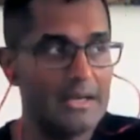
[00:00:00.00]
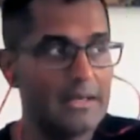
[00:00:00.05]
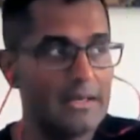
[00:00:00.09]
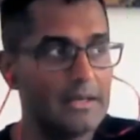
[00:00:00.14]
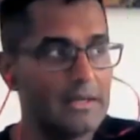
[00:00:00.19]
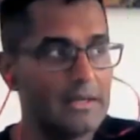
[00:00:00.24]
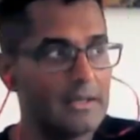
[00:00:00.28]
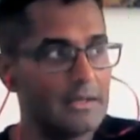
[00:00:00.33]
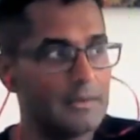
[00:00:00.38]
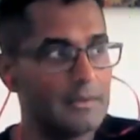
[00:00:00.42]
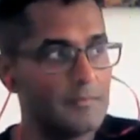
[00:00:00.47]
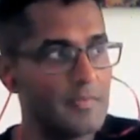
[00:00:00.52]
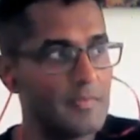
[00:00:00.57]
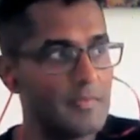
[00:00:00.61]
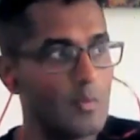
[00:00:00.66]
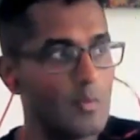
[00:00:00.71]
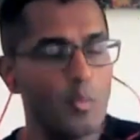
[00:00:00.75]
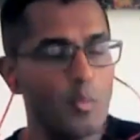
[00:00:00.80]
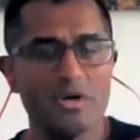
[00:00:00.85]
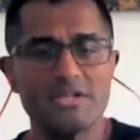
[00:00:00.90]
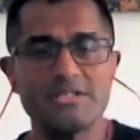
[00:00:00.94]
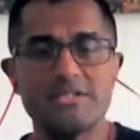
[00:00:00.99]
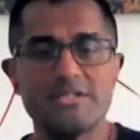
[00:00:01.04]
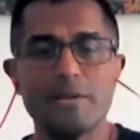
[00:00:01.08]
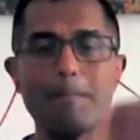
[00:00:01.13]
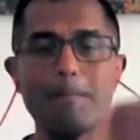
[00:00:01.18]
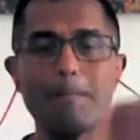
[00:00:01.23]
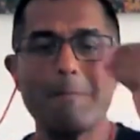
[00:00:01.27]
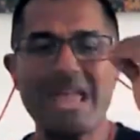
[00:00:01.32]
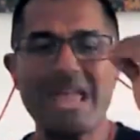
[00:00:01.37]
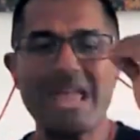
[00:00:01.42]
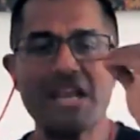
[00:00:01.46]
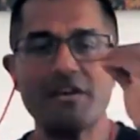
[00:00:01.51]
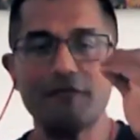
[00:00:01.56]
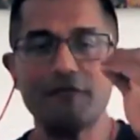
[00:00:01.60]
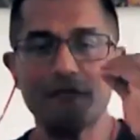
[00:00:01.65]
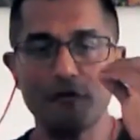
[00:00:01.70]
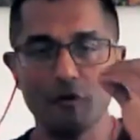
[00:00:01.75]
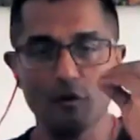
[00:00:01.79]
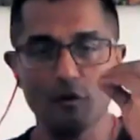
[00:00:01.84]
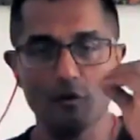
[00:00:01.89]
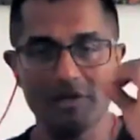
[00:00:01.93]
And what is the
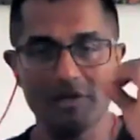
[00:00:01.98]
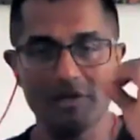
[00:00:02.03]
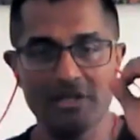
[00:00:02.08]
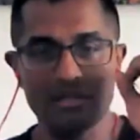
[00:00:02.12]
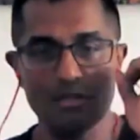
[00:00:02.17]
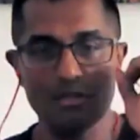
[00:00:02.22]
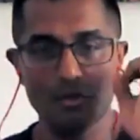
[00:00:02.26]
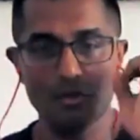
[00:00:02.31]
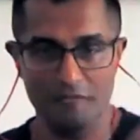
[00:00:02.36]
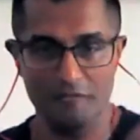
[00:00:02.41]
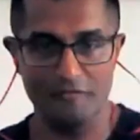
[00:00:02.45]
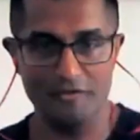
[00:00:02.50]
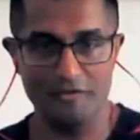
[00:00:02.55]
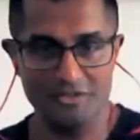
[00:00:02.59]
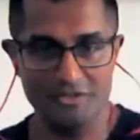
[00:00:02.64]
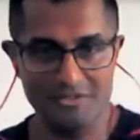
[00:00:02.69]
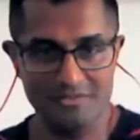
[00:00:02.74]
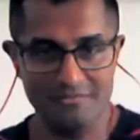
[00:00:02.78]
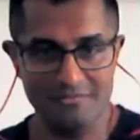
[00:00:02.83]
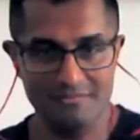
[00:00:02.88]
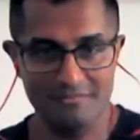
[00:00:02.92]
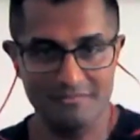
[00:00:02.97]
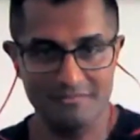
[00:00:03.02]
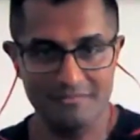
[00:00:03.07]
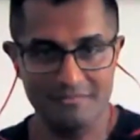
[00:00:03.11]
main fuel in the universe?